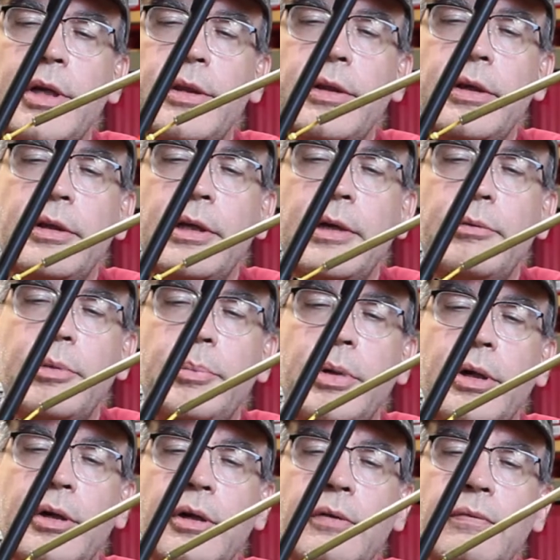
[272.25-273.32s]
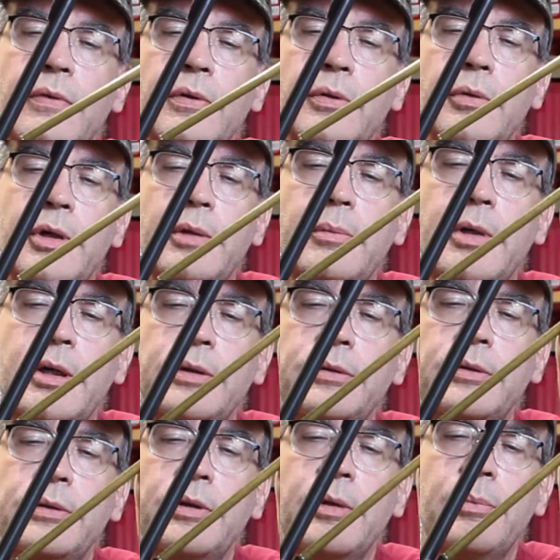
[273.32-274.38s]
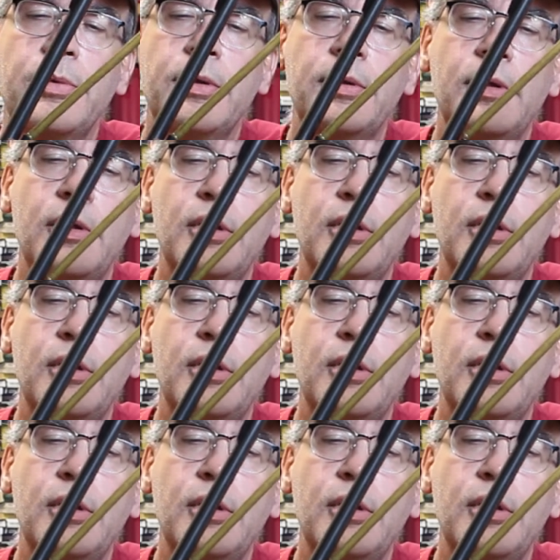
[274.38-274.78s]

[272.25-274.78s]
I think they repaired it for 20 bucks or something,